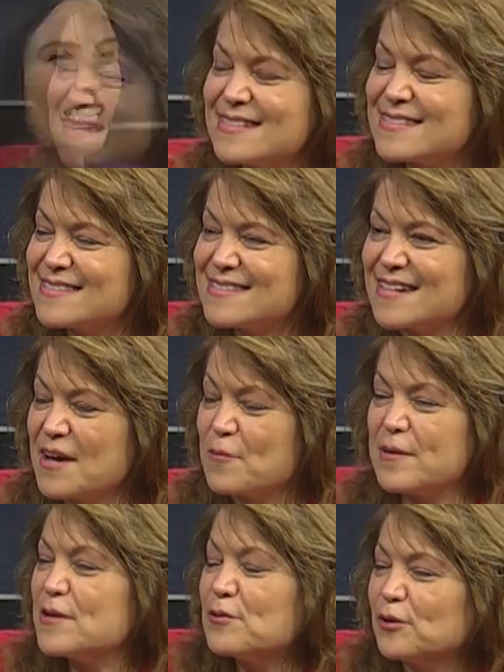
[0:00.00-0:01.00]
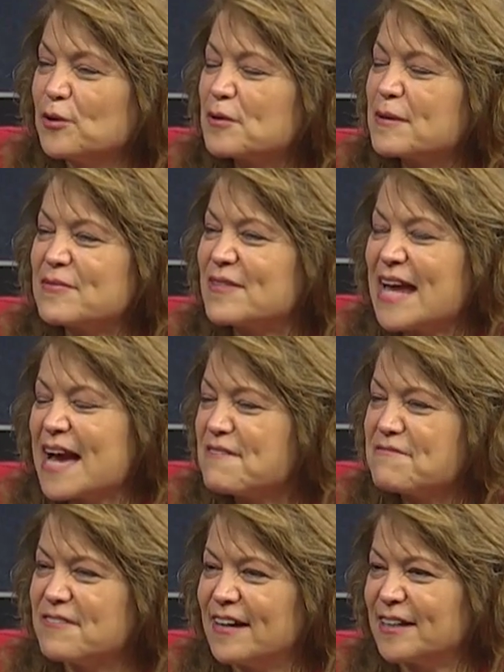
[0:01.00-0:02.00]
Yes, we no longer even have
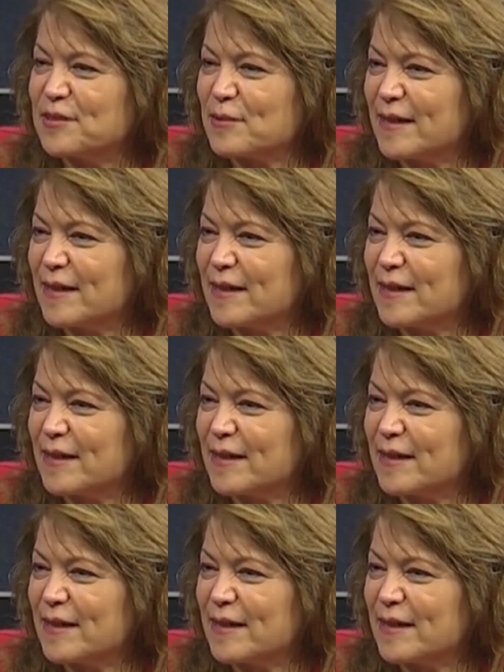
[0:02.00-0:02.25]
finery.